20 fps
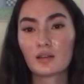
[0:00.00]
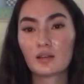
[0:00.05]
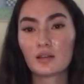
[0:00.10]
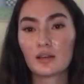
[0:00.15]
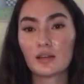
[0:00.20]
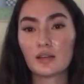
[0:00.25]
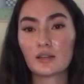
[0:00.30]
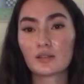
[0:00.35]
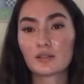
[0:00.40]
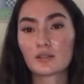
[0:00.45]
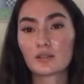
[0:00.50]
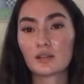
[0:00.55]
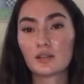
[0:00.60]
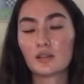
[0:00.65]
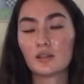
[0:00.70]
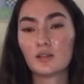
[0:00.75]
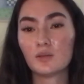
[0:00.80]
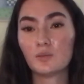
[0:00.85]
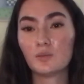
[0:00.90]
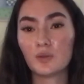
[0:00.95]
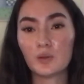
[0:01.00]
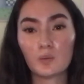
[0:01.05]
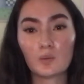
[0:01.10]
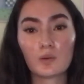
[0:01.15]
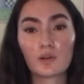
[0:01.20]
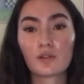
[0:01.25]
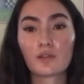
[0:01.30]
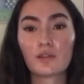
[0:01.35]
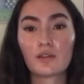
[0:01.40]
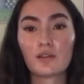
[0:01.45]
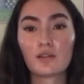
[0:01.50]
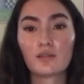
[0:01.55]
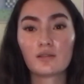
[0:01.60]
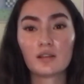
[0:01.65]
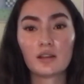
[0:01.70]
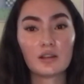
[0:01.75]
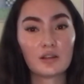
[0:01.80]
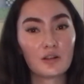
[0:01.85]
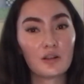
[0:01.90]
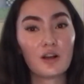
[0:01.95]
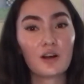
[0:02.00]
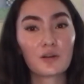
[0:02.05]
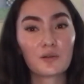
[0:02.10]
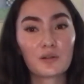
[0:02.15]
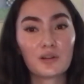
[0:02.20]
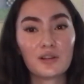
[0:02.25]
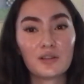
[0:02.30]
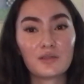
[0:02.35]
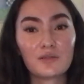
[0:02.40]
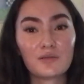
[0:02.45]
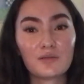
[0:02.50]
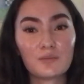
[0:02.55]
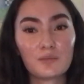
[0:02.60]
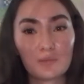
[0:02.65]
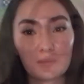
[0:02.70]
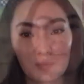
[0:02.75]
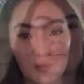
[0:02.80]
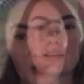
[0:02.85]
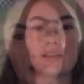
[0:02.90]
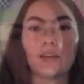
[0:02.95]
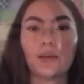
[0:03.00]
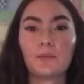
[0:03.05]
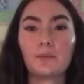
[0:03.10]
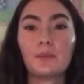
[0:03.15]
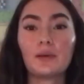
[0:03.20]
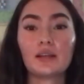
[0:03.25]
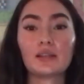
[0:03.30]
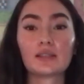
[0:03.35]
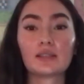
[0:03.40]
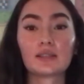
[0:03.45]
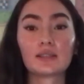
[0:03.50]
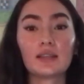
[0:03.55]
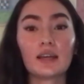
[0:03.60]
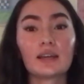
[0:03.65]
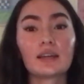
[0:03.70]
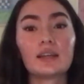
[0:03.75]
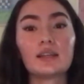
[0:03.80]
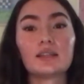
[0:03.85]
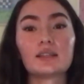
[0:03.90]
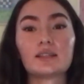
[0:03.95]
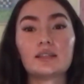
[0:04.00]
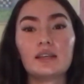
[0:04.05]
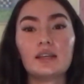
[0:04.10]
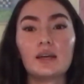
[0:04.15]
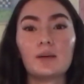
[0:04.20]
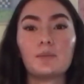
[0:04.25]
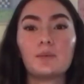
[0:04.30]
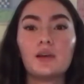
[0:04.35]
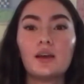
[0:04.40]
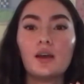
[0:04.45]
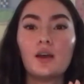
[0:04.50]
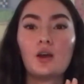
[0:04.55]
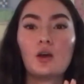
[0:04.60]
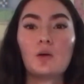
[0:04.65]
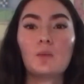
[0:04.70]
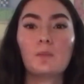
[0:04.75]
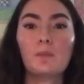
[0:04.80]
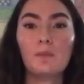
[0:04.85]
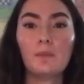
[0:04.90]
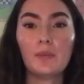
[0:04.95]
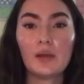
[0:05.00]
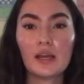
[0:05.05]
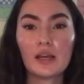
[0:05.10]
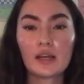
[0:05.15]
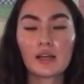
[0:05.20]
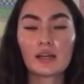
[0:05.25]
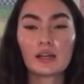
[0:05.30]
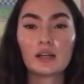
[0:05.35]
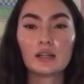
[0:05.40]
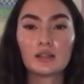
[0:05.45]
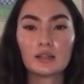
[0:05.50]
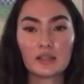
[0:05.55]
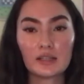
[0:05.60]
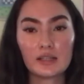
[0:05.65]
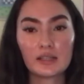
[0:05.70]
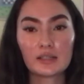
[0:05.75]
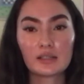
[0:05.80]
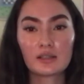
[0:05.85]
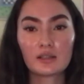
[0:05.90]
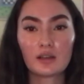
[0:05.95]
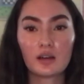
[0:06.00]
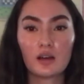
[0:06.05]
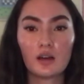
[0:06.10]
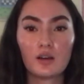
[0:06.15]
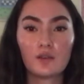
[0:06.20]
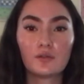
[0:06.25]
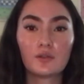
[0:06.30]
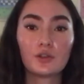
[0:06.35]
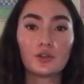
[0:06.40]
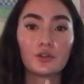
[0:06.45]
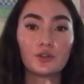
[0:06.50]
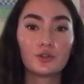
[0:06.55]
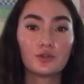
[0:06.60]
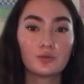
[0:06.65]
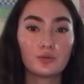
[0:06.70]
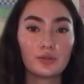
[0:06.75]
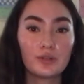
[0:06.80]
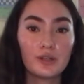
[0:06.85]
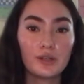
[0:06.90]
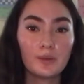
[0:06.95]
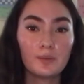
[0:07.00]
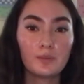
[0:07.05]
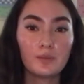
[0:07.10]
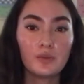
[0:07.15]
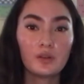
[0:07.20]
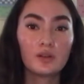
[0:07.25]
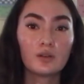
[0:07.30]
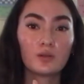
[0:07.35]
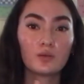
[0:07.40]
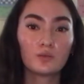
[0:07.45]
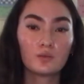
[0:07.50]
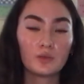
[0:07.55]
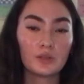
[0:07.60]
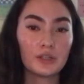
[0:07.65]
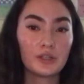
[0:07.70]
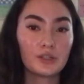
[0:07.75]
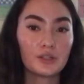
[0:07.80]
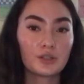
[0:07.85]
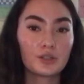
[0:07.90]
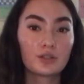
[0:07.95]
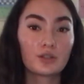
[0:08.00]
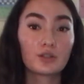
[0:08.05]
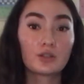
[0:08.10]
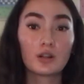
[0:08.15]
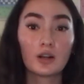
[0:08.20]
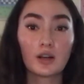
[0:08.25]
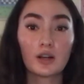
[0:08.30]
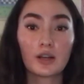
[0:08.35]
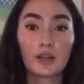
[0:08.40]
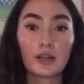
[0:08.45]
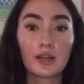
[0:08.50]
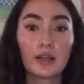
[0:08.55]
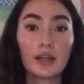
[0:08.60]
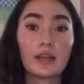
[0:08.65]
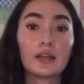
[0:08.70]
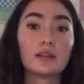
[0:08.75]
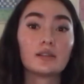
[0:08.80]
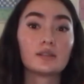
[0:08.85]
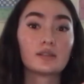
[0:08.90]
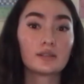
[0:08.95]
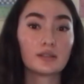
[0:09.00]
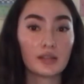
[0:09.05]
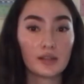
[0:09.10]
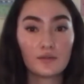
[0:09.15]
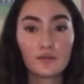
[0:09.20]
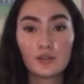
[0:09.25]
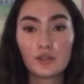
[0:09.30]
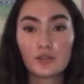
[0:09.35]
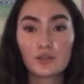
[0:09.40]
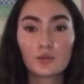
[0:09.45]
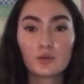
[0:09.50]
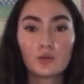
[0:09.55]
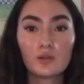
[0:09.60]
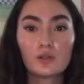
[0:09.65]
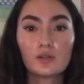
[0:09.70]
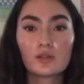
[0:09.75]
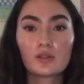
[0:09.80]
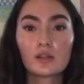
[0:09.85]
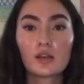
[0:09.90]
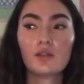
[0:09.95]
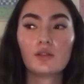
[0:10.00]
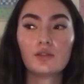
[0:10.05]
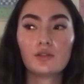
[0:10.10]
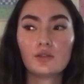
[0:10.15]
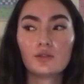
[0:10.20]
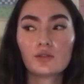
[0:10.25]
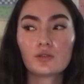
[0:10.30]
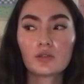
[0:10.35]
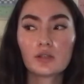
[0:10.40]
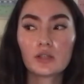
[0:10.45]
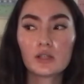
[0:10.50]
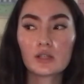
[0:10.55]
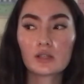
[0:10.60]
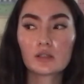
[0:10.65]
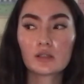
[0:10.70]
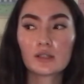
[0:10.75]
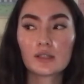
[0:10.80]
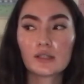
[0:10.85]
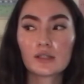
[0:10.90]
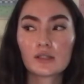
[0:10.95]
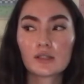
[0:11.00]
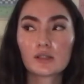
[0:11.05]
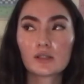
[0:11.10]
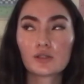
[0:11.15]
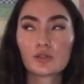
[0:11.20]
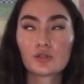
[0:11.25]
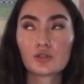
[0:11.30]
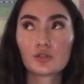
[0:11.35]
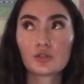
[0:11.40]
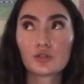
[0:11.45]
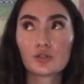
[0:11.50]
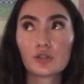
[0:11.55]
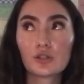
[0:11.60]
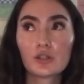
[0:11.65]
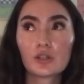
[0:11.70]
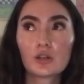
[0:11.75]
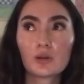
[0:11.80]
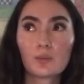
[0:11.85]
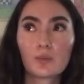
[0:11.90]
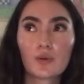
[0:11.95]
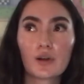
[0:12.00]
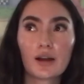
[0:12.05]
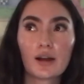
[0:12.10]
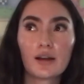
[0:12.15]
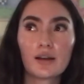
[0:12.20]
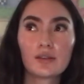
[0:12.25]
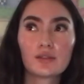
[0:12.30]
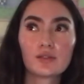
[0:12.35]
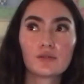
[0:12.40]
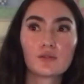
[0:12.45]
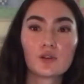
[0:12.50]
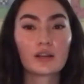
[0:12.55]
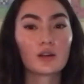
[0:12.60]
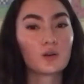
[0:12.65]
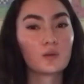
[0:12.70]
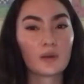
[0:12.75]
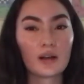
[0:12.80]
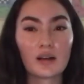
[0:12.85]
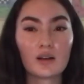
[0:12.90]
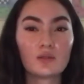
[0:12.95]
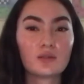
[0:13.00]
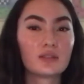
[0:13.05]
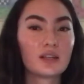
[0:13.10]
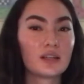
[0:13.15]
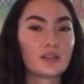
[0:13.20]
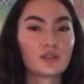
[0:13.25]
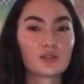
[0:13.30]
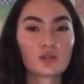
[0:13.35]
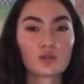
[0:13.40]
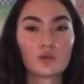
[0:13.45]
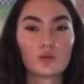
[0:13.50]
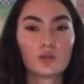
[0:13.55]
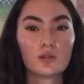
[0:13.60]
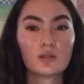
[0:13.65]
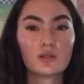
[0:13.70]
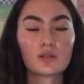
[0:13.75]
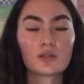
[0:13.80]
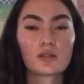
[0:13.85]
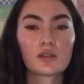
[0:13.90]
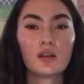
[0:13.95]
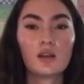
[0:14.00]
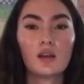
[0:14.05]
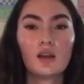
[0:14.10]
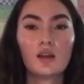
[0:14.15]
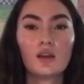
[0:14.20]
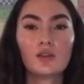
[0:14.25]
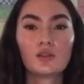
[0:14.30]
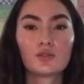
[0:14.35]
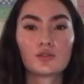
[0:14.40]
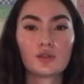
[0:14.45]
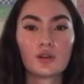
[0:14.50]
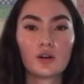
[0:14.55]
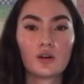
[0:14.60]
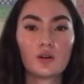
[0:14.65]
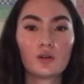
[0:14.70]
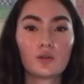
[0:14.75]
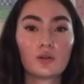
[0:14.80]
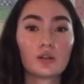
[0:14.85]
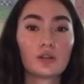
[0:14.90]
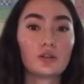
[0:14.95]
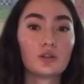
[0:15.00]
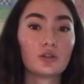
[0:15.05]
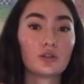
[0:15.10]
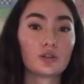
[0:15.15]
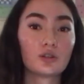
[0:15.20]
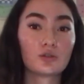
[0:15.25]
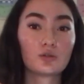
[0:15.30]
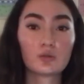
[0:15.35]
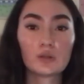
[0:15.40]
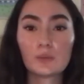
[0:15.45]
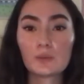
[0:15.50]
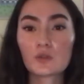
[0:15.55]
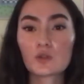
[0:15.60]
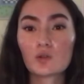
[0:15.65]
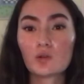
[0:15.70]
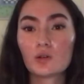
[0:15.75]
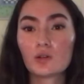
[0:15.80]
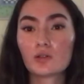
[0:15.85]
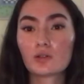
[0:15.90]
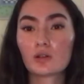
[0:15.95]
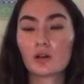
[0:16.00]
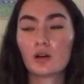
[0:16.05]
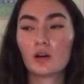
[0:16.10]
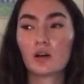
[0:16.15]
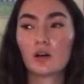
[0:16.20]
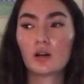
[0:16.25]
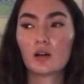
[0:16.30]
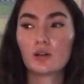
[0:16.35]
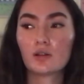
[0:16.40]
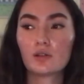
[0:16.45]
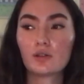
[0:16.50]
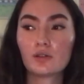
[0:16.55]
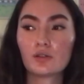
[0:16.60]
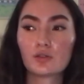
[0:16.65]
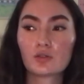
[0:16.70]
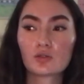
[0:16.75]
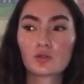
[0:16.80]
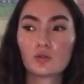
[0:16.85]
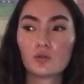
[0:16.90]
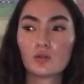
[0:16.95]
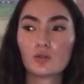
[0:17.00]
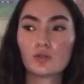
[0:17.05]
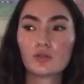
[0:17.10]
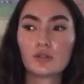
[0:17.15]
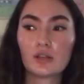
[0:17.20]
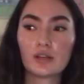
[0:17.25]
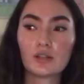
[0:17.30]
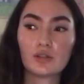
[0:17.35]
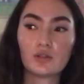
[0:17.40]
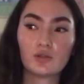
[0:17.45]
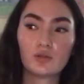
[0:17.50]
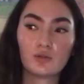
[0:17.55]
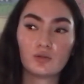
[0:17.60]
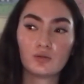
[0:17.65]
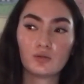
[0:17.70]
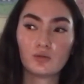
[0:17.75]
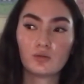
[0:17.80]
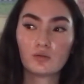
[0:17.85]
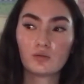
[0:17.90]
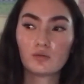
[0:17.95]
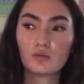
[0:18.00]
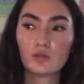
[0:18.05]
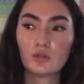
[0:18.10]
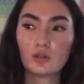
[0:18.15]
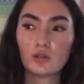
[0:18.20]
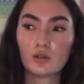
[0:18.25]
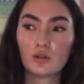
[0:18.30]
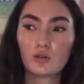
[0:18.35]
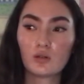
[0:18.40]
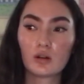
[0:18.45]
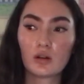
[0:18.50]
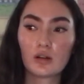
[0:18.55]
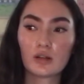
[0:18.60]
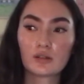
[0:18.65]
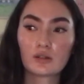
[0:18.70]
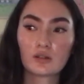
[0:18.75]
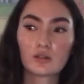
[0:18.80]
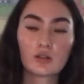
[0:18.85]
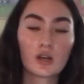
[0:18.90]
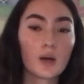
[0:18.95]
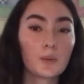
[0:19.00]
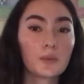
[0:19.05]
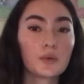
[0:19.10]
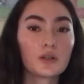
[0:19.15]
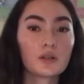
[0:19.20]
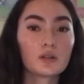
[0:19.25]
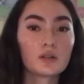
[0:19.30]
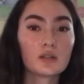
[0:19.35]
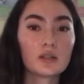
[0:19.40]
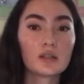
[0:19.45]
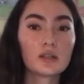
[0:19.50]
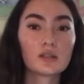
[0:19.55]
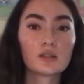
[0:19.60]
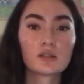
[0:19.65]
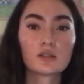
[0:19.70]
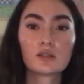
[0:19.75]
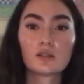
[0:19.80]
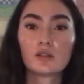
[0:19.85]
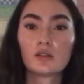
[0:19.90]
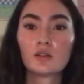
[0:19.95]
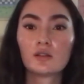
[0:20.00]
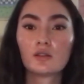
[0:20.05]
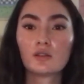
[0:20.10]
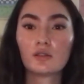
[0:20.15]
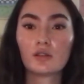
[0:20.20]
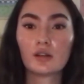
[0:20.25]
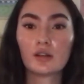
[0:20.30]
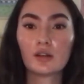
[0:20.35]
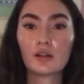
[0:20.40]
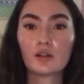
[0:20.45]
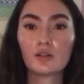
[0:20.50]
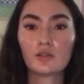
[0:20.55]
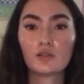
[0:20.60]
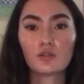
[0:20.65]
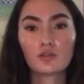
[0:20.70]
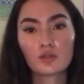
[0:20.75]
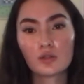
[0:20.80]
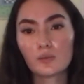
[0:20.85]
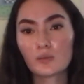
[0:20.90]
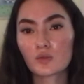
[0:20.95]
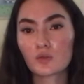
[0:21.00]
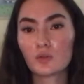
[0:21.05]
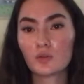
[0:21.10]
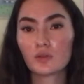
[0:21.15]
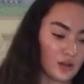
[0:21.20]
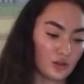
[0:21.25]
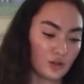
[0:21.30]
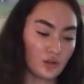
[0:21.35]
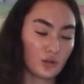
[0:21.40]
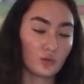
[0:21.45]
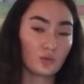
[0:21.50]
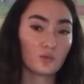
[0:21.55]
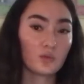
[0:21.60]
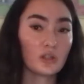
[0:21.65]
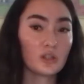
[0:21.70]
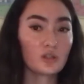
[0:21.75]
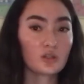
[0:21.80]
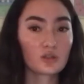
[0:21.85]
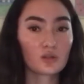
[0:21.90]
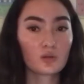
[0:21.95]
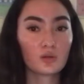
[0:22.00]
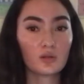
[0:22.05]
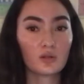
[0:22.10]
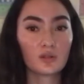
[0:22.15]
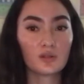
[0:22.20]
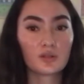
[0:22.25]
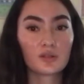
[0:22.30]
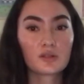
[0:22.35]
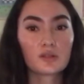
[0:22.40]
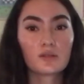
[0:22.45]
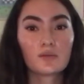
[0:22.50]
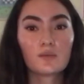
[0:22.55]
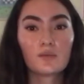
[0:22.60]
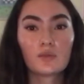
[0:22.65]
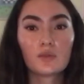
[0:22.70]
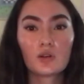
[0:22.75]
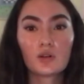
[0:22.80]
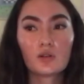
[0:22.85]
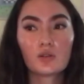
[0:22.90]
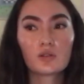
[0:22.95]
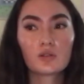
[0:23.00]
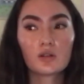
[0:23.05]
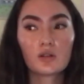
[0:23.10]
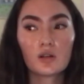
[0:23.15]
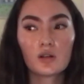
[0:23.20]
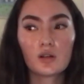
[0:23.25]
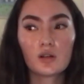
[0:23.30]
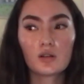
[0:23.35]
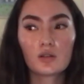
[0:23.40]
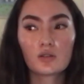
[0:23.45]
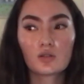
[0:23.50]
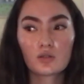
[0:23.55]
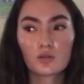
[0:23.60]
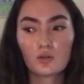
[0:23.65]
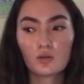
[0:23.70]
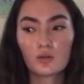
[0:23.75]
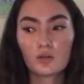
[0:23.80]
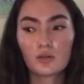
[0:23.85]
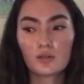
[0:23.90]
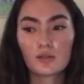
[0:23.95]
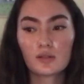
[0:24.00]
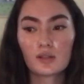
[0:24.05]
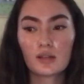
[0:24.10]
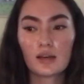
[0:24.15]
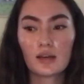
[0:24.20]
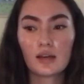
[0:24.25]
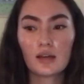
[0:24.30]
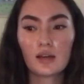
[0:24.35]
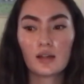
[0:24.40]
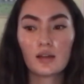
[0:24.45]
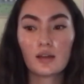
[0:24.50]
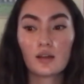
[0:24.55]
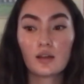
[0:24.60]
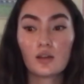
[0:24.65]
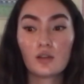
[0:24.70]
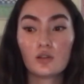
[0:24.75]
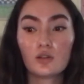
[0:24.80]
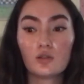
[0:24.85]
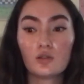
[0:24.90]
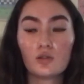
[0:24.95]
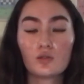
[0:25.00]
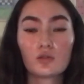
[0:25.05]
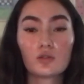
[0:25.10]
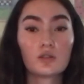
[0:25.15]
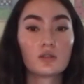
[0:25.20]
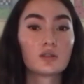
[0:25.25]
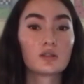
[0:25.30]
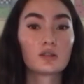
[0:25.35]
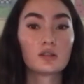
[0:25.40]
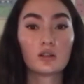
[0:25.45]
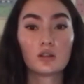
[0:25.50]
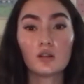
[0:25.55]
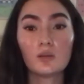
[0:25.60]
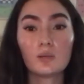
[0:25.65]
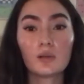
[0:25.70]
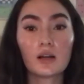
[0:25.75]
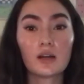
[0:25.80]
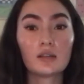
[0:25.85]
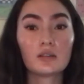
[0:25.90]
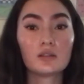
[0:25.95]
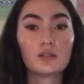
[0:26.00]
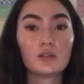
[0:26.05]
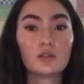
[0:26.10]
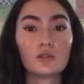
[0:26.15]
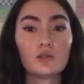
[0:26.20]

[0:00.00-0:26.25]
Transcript: it's gonna be worth it in the long run. Okay, my second tip, make a list of your dream, reach, target, and safety schools. Usually this list should comprise of around 10 schools. So your dream schools are the schools that you know are at the top of your list. They're your dream school. Your reach schools, those are schools that you should still apply to,